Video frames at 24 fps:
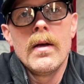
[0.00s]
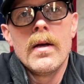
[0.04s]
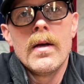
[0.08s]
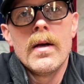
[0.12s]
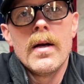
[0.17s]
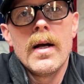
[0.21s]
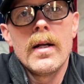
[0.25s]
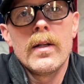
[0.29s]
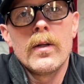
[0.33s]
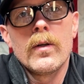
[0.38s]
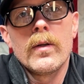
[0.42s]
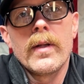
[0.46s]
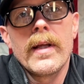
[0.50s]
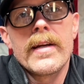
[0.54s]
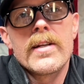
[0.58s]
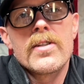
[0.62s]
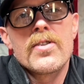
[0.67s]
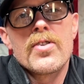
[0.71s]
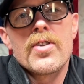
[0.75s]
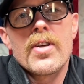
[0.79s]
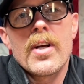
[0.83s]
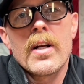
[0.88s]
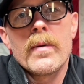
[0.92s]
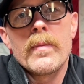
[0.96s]
Hello, ladies
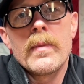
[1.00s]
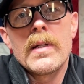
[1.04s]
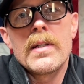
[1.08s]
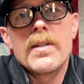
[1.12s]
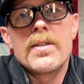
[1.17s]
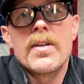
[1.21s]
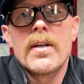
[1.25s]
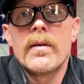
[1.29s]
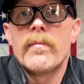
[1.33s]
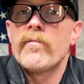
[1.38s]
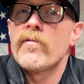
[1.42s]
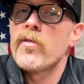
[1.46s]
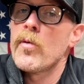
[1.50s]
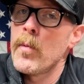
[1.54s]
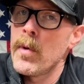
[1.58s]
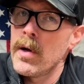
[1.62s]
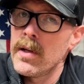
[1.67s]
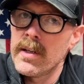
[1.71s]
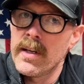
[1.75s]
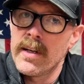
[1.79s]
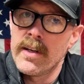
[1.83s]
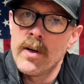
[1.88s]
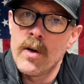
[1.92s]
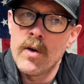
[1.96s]
and gentlemen. Tim from
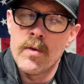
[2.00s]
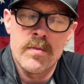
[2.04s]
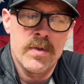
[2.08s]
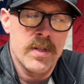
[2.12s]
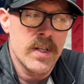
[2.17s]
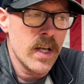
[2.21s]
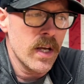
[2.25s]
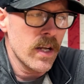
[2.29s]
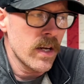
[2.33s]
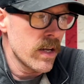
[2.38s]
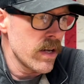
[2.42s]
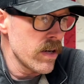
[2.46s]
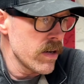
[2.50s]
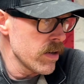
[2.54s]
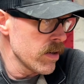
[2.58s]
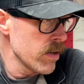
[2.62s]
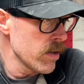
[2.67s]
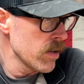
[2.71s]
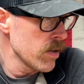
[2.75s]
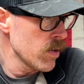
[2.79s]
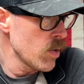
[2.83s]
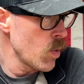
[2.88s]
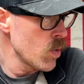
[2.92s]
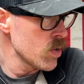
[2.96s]
Well Done Homestead
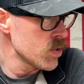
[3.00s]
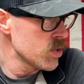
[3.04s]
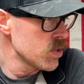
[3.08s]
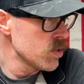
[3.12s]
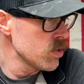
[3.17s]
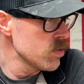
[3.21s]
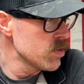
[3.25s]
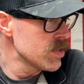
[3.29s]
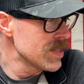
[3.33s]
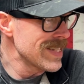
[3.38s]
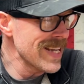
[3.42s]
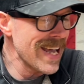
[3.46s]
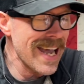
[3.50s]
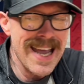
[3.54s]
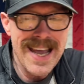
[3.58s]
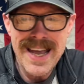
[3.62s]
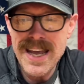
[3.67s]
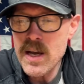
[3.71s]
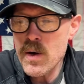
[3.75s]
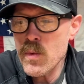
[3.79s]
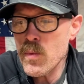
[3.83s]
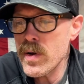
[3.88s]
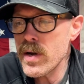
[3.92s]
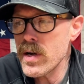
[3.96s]
here.
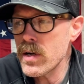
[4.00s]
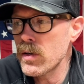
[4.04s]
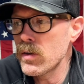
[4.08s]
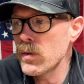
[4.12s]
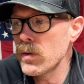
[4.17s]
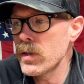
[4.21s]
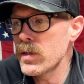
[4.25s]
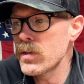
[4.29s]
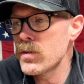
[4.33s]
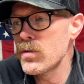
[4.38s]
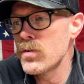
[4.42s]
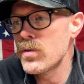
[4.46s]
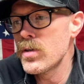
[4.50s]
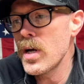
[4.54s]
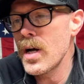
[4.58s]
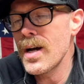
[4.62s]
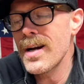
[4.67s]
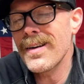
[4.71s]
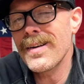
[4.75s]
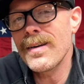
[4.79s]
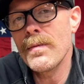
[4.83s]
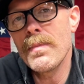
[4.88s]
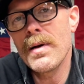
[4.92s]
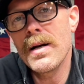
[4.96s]
Today we are going to
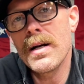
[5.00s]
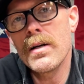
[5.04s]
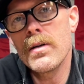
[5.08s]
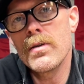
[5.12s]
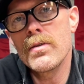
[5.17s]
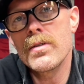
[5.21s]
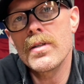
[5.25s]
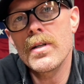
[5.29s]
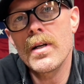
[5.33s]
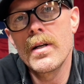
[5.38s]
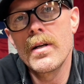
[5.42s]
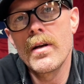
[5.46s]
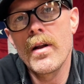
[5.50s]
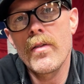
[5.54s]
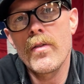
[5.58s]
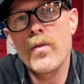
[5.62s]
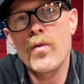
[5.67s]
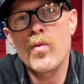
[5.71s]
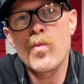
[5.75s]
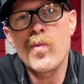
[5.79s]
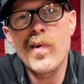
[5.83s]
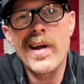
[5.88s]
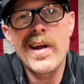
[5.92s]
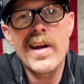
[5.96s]
talk about
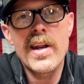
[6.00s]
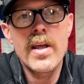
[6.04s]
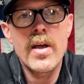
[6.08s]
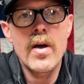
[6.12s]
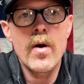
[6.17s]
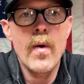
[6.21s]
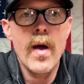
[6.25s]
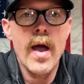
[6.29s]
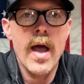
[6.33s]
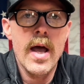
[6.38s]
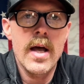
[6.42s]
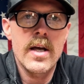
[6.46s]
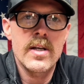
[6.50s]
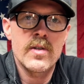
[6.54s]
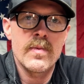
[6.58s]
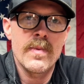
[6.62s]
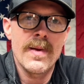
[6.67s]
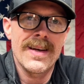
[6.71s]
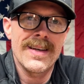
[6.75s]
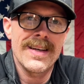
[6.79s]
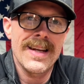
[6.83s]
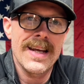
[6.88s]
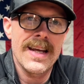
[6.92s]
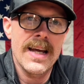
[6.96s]
another radio
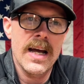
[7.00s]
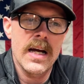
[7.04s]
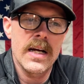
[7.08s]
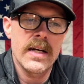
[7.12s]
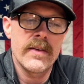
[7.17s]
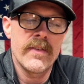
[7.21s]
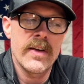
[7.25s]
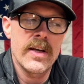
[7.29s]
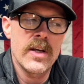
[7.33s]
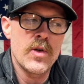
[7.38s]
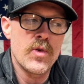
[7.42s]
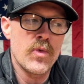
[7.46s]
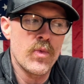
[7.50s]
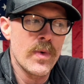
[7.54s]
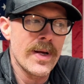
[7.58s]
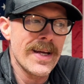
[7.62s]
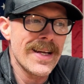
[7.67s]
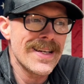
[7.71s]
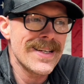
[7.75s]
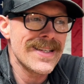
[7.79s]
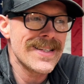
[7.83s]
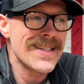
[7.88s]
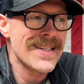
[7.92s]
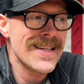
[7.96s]
aspect, a kind of a
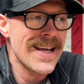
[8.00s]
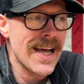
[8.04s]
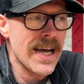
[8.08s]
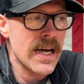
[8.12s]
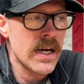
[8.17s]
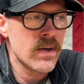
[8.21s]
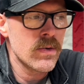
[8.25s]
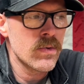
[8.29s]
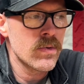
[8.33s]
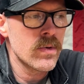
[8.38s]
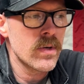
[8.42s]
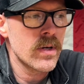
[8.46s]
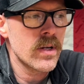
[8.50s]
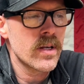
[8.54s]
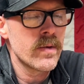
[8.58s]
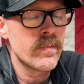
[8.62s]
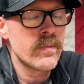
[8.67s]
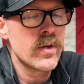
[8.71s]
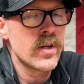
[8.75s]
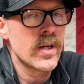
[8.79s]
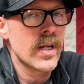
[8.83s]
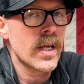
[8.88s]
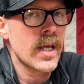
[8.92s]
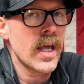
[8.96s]
grid down
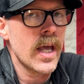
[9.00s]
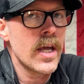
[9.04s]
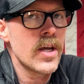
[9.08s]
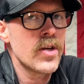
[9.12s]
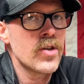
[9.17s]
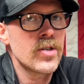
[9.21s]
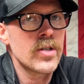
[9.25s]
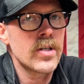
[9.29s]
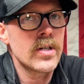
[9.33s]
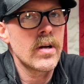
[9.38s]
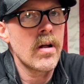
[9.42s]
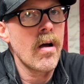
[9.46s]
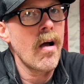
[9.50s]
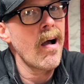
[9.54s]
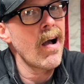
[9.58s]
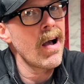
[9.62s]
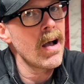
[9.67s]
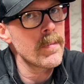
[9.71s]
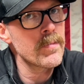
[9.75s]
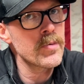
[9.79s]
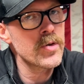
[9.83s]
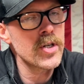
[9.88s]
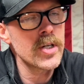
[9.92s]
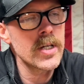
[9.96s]
communication
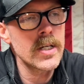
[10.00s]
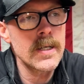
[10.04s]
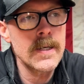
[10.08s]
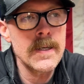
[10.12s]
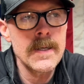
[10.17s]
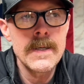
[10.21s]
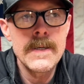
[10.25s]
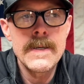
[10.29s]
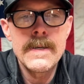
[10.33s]
option,